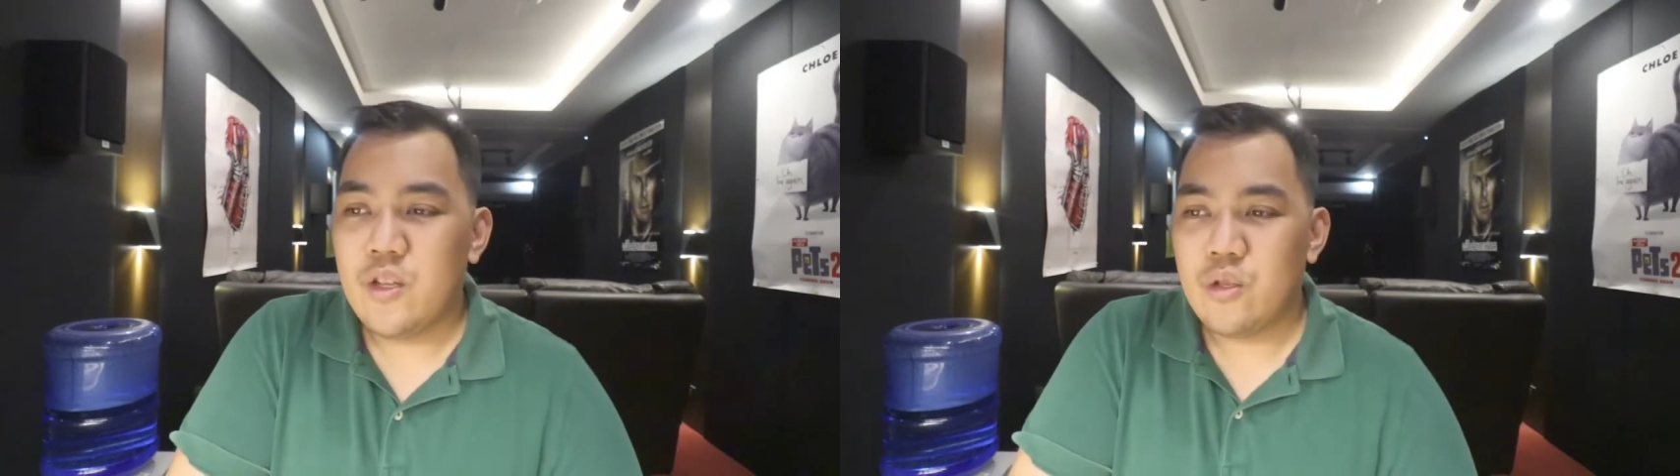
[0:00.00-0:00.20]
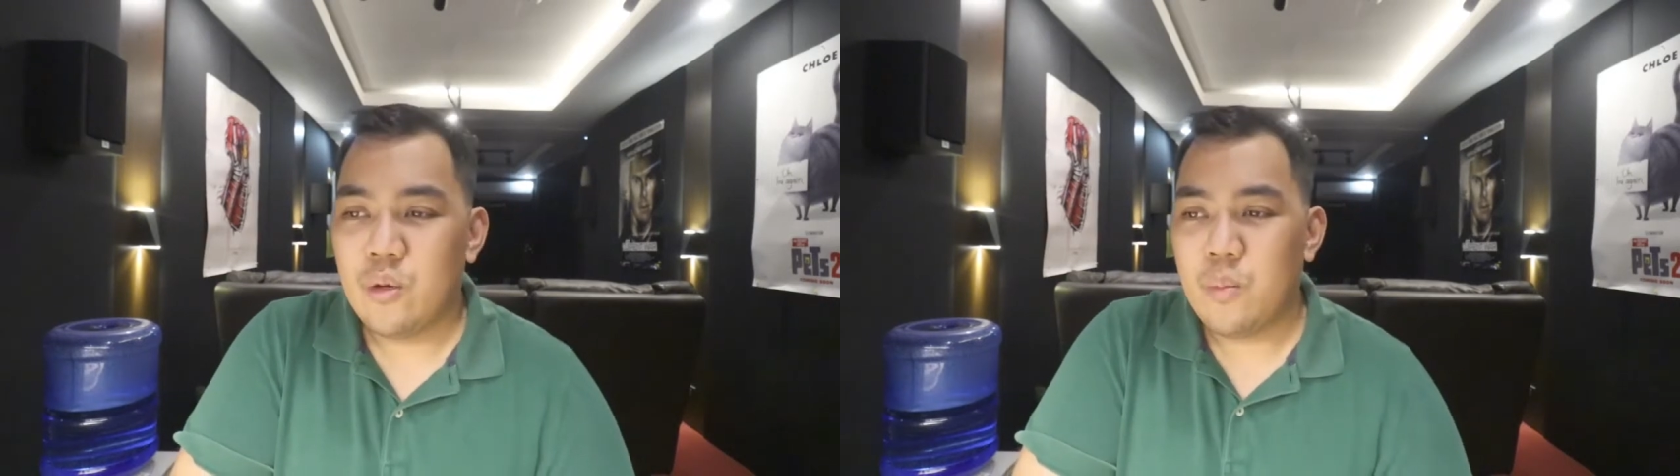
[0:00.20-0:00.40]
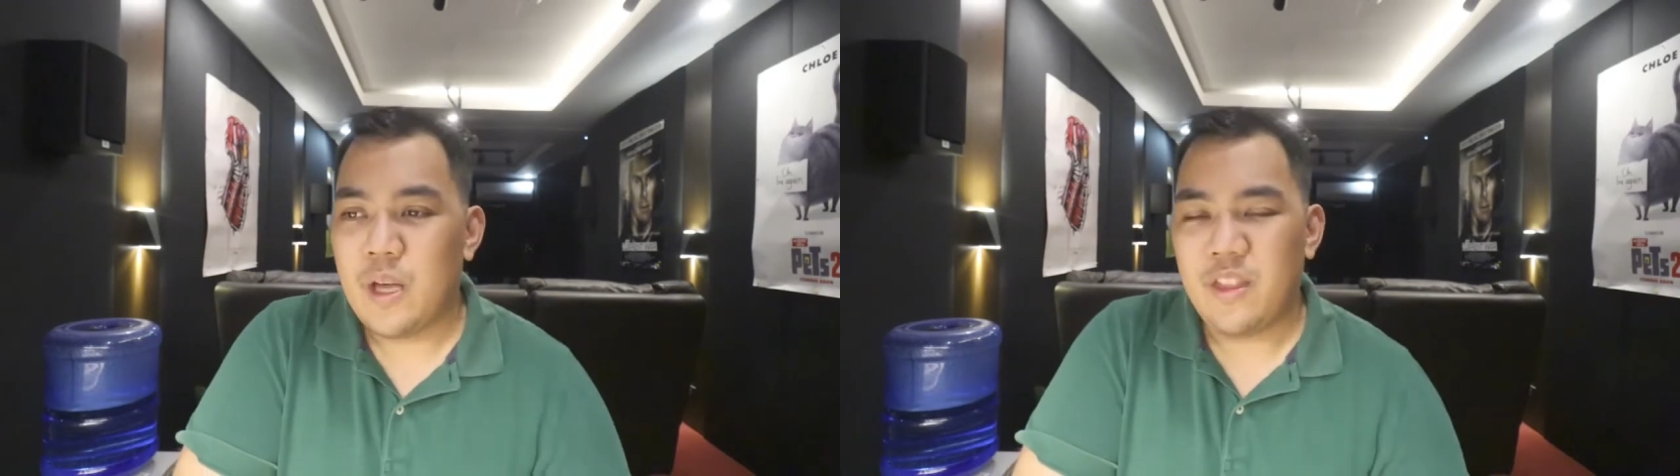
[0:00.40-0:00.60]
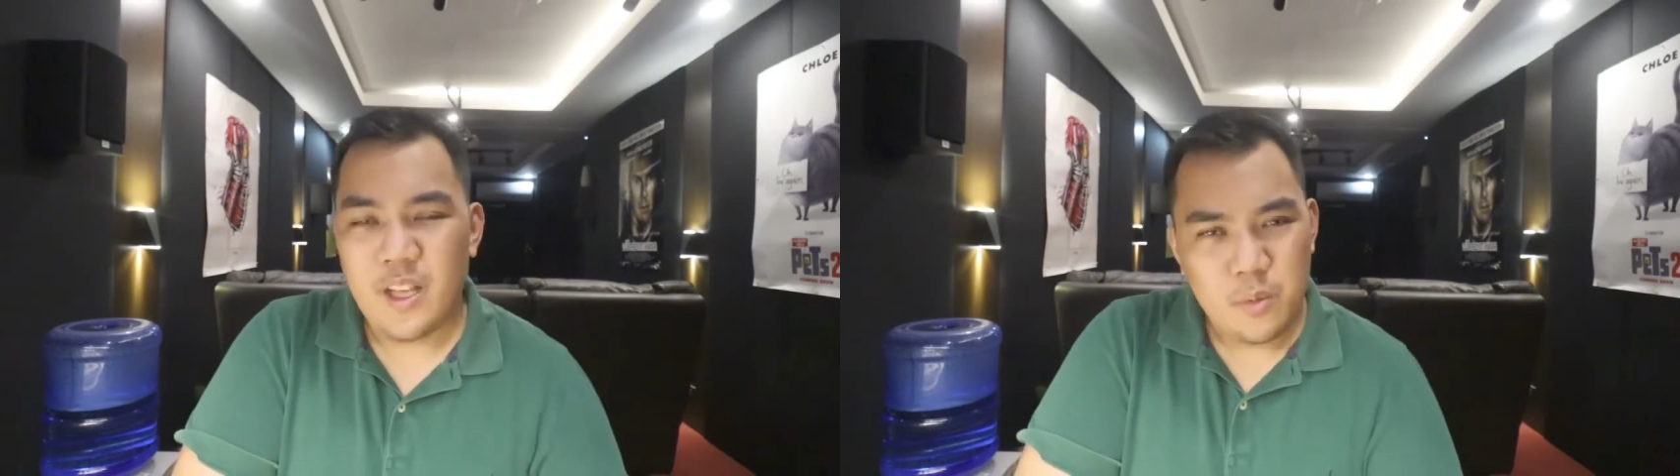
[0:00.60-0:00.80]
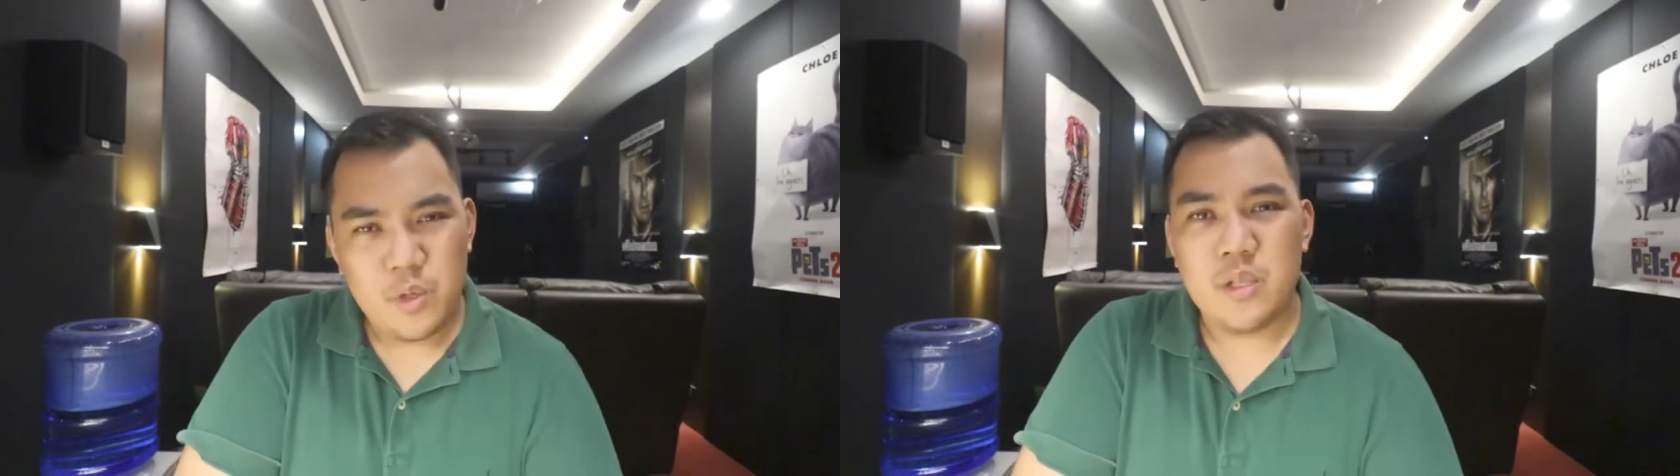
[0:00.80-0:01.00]
So, I
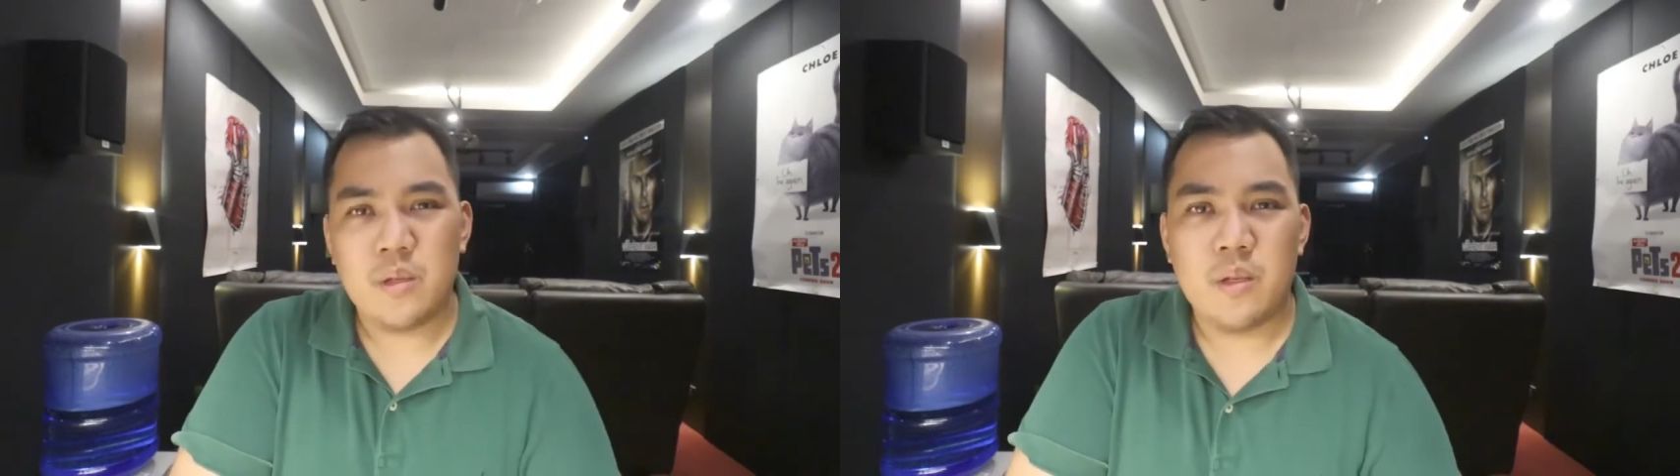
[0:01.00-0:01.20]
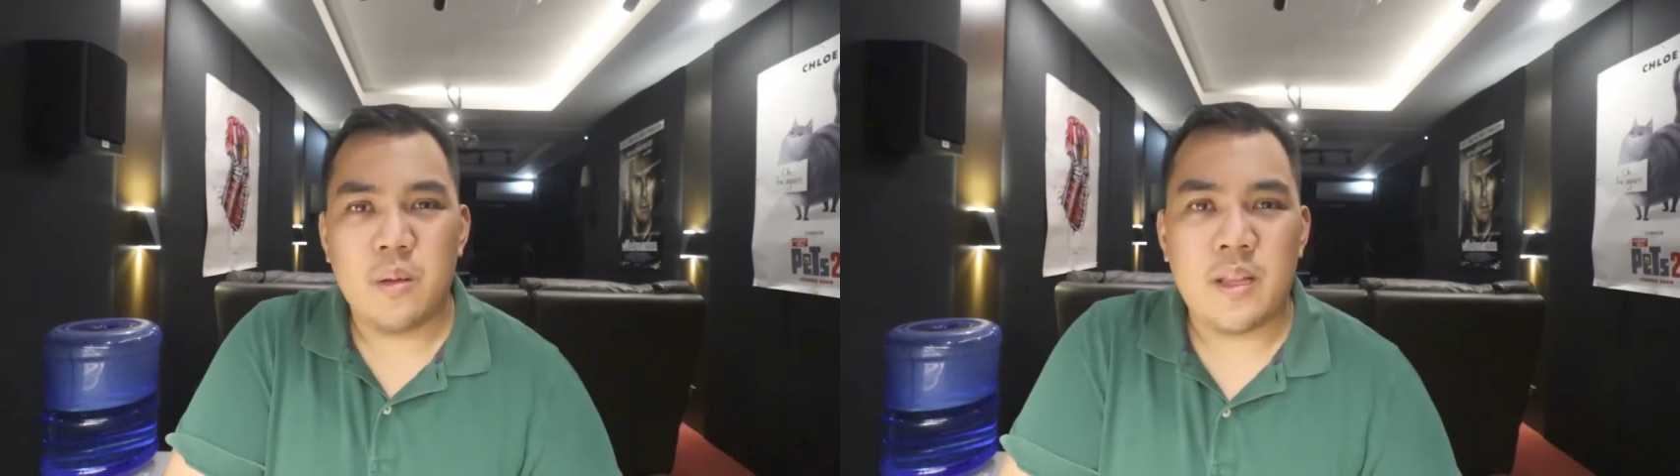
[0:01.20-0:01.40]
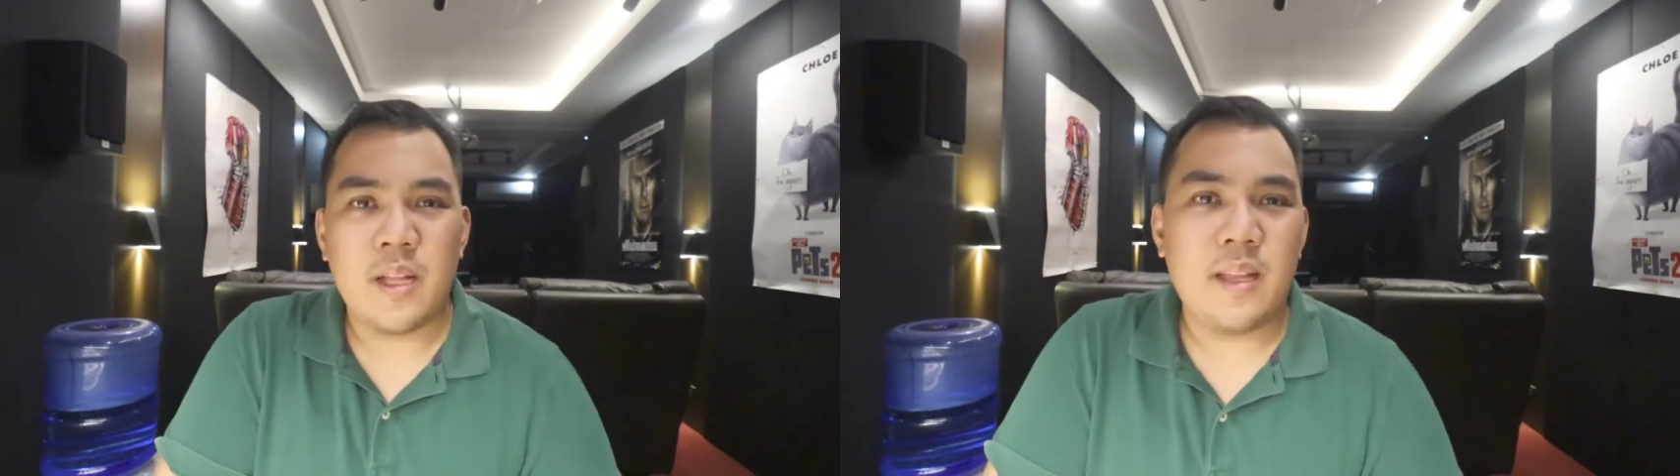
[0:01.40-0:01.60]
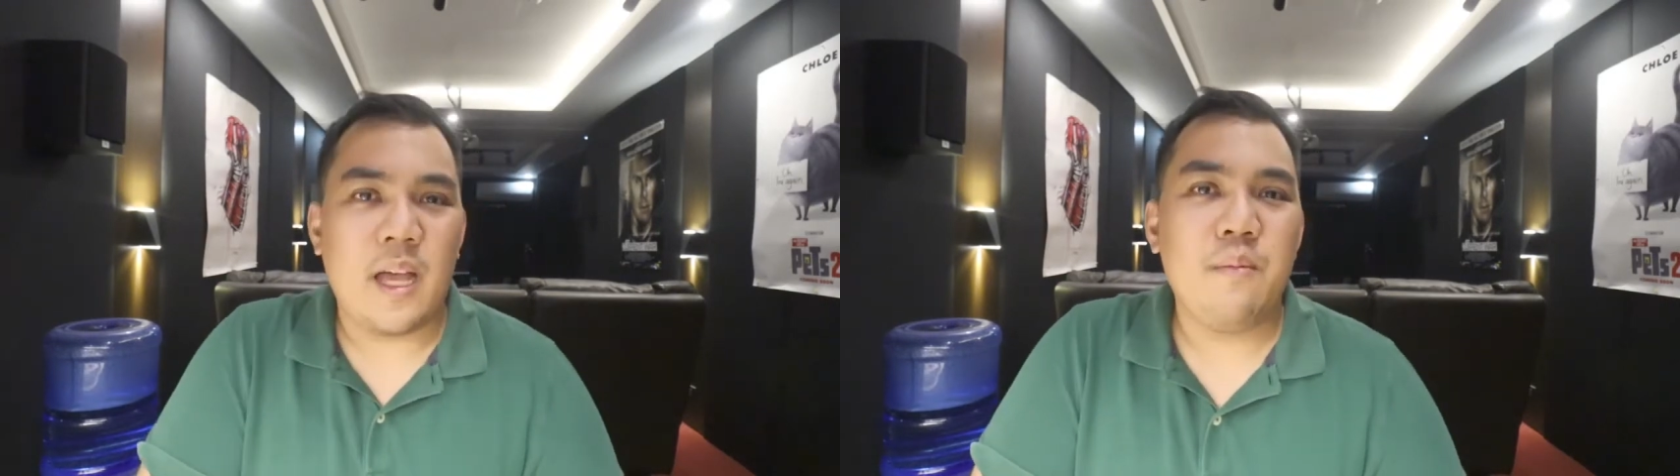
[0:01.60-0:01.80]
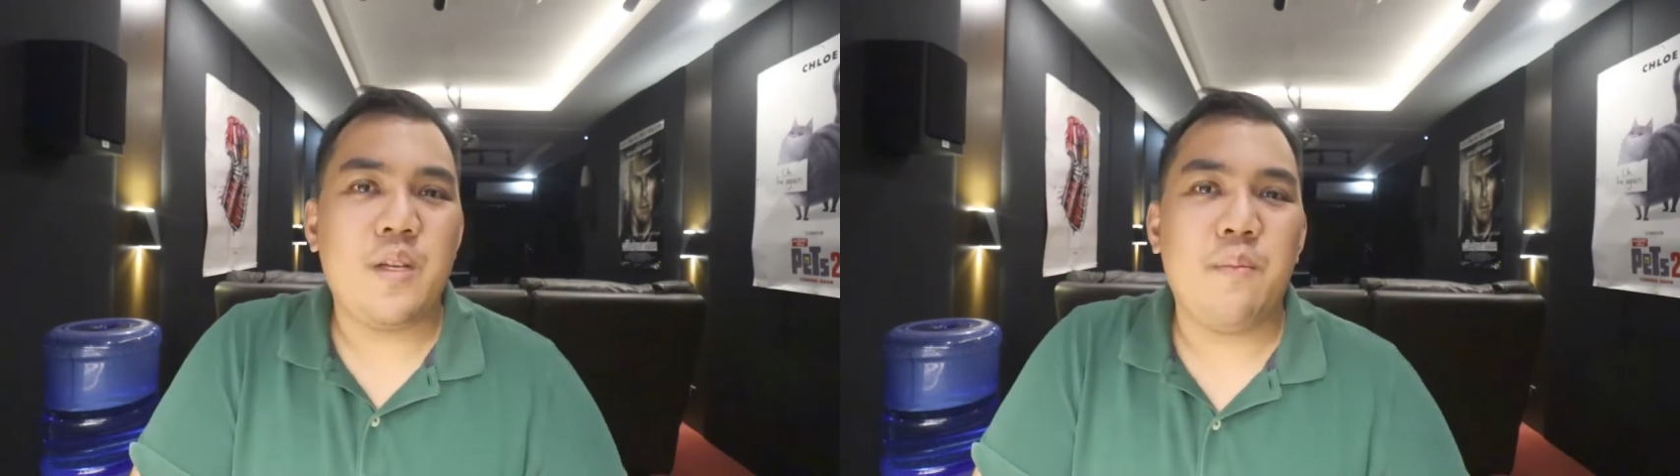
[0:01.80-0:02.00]
think it was, at that time,